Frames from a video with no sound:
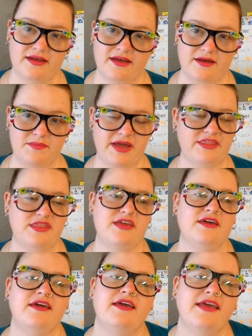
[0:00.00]
I
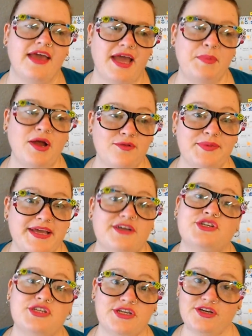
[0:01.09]
think I probably
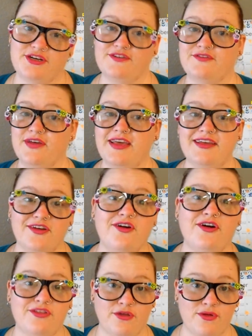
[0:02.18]
actually could have
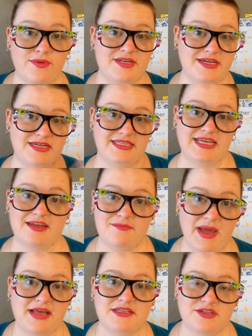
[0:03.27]
gone through and done a second
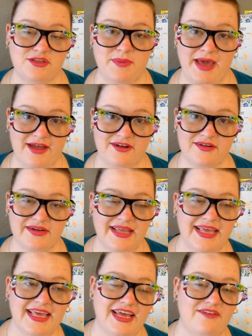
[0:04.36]
pass on the pattern
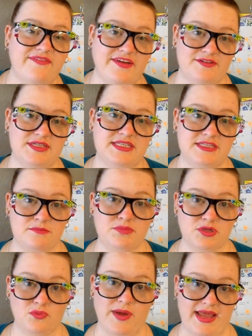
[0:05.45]
and found a
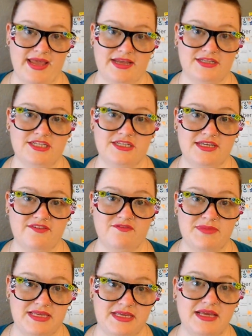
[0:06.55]
simpler way to give
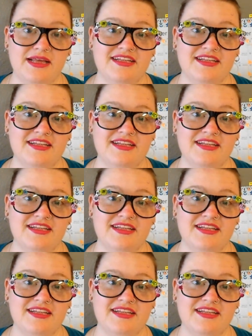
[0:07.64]
me